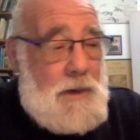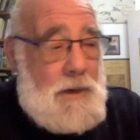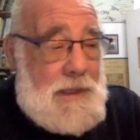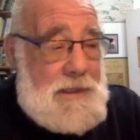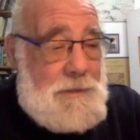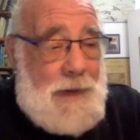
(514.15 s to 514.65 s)

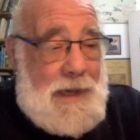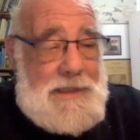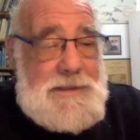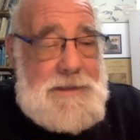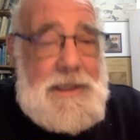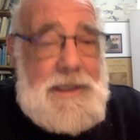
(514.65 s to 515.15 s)
and the
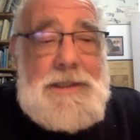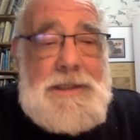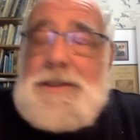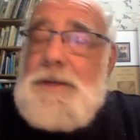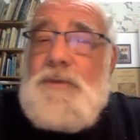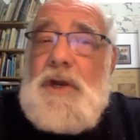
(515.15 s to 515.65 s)
Palestinians
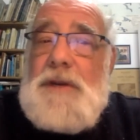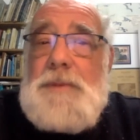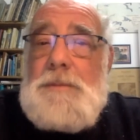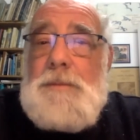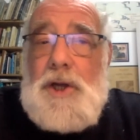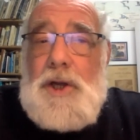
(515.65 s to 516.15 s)
have really been
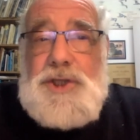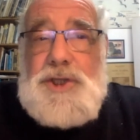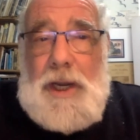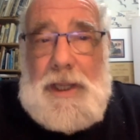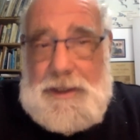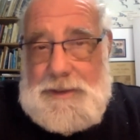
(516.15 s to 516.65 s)

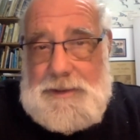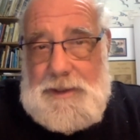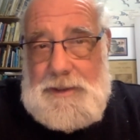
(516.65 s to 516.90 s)
marginalized